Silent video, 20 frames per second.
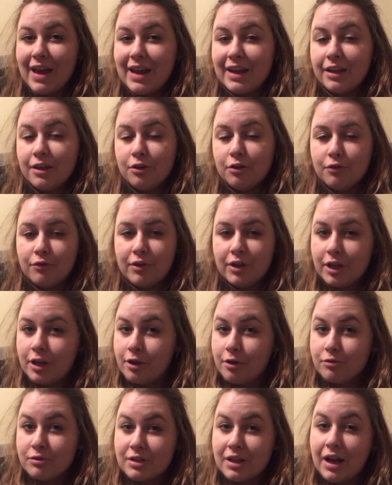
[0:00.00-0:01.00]
any new
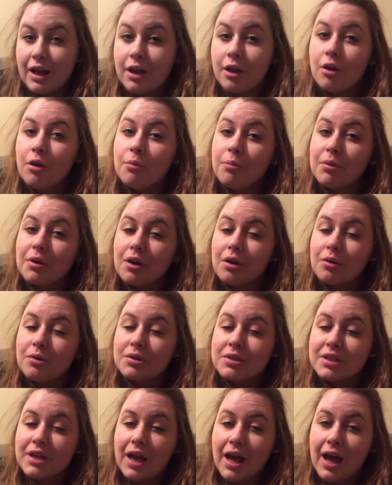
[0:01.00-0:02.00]
videos that i
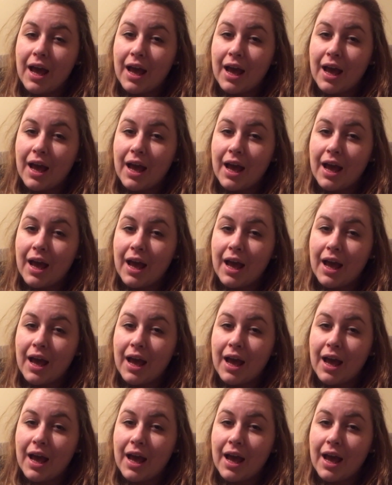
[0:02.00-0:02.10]
upload